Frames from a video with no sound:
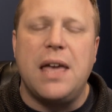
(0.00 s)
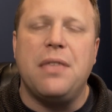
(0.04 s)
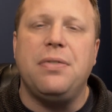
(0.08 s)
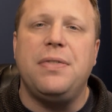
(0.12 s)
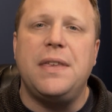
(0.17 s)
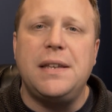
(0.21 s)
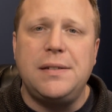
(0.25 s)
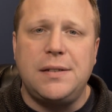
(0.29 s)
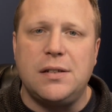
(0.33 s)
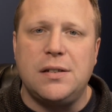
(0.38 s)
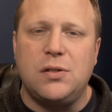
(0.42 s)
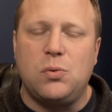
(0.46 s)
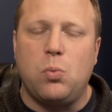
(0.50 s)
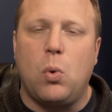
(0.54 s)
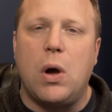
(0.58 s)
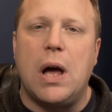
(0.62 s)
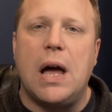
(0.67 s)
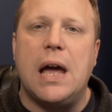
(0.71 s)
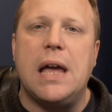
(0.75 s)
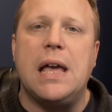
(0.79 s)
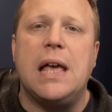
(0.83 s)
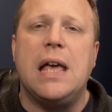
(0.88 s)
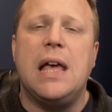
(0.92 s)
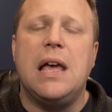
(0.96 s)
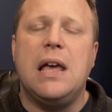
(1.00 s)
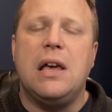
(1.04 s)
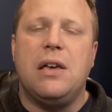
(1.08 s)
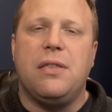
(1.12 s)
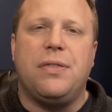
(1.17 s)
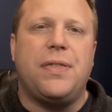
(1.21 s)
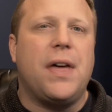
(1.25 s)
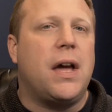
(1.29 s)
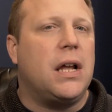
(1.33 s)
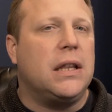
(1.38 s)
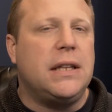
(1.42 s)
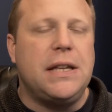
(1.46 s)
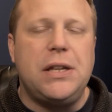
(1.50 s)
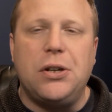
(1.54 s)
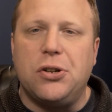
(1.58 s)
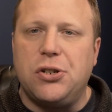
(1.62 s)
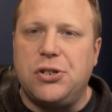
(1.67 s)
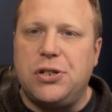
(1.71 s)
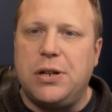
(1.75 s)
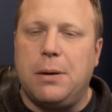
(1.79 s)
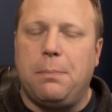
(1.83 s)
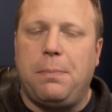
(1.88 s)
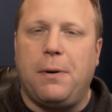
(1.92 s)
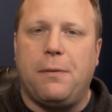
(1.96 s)
And this is why thought
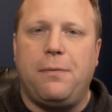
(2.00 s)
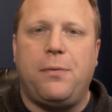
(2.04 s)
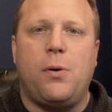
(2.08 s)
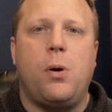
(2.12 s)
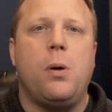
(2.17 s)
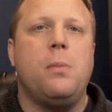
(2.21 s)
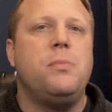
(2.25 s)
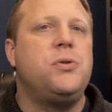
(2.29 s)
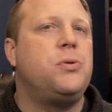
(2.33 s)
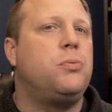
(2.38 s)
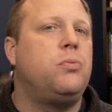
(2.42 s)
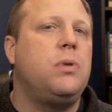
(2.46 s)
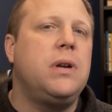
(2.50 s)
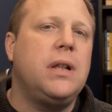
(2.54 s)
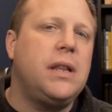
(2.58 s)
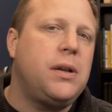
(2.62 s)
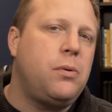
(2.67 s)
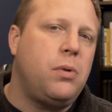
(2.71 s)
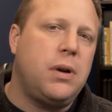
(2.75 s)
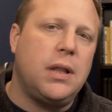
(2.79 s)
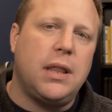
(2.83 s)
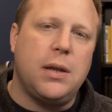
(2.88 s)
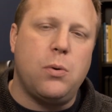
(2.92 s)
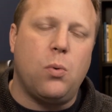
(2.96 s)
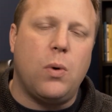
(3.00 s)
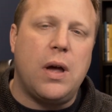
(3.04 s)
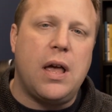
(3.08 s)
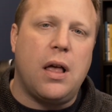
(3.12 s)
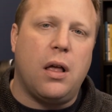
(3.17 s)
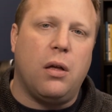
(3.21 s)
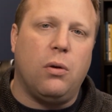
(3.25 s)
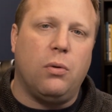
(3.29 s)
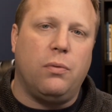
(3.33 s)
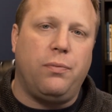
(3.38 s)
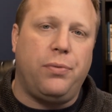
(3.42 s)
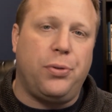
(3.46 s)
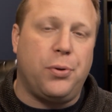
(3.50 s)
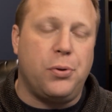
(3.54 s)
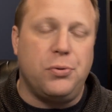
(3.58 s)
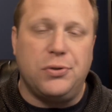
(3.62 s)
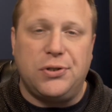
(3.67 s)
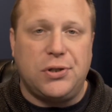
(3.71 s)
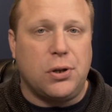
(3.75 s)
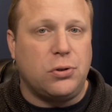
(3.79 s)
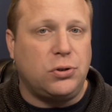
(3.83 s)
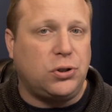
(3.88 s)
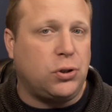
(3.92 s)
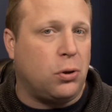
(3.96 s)
leadership performs really well through
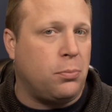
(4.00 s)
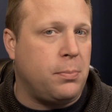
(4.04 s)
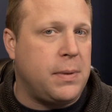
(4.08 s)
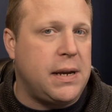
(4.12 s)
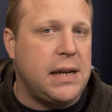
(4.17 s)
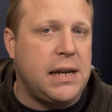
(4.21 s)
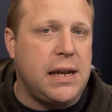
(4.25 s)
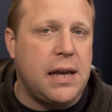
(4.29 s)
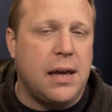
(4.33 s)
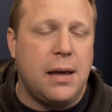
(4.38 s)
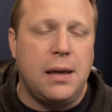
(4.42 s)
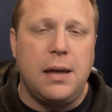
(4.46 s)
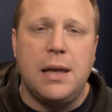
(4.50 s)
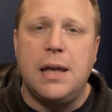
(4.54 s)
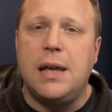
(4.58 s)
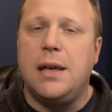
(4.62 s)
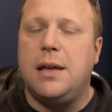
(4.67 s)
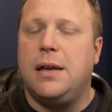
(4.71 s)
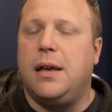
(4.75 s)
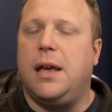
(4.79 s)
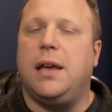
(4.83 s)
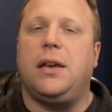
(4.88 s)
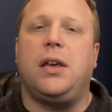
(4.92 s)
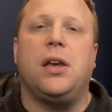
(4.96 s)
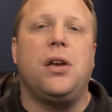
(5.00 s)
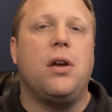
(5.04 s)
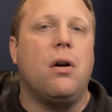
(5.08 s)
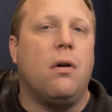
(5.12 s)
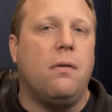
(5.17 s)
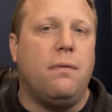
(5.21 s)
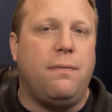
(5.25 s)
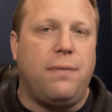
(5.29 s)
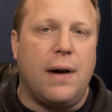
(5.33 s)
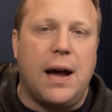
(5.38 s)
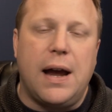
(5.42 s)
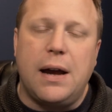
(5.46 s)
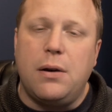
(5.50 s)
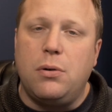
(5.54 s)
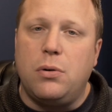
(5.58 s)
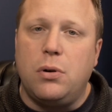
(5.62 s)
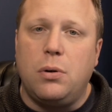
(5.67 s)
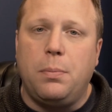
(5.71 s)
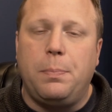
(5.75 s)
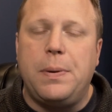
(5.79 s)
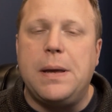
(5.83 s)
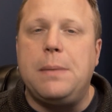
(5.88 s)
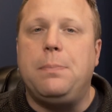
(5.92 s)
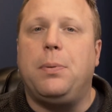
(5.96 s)
social media. It can go
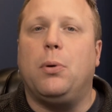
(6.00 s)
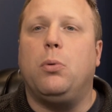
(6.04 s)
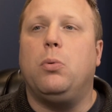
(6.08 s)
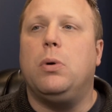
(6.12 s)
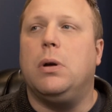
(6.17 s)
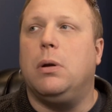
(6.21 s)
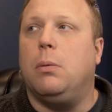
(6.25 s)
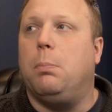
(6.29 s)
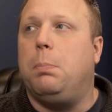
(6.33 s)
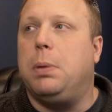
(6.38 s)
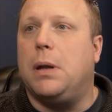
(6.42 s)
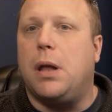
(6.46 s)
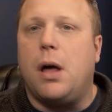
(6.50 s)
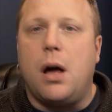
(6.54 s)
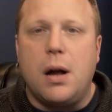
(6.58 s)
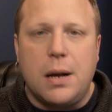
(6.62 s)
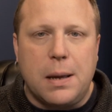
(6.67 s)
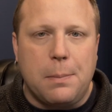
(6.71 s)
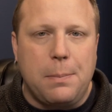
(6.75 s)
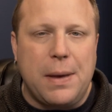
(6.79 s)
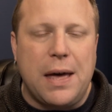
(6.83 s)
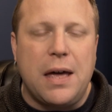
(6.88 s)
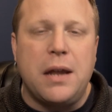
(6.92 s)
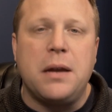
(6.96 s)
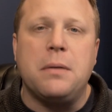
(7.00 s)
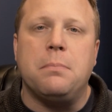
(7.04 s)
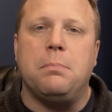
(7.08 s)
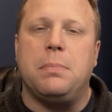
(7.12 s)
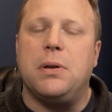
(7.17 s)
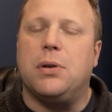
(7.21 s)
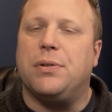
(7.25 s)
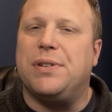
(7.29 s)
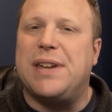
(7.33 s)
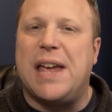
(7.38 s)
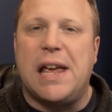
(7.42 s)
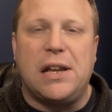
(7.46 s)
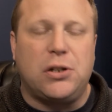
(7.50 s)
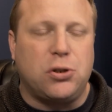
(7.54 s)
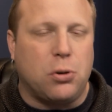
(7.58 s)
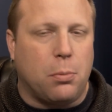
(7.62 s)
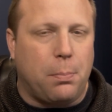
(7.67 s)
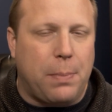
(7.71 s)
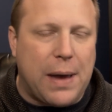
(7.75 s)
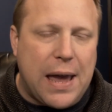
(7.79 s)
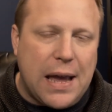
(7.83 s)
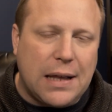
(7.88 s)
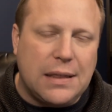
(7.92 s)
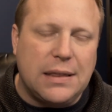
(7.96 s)
viral. People will blog about it and build
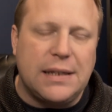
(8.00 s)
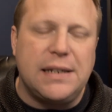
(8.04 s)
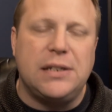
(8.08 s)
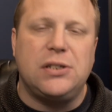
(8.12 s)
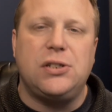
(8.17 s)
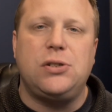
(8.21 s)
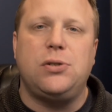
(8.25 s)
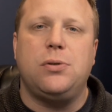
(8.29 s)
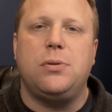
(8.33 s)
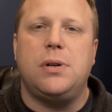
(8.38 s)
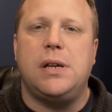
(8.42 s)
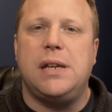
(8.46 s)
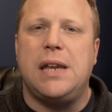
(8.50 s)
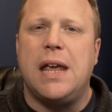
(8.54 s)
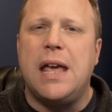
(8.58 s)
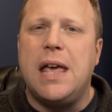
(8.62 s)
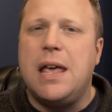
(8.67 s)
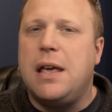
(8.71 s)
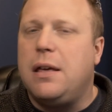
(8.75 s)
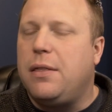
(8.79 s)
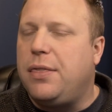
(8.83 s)
natural backlinks to it.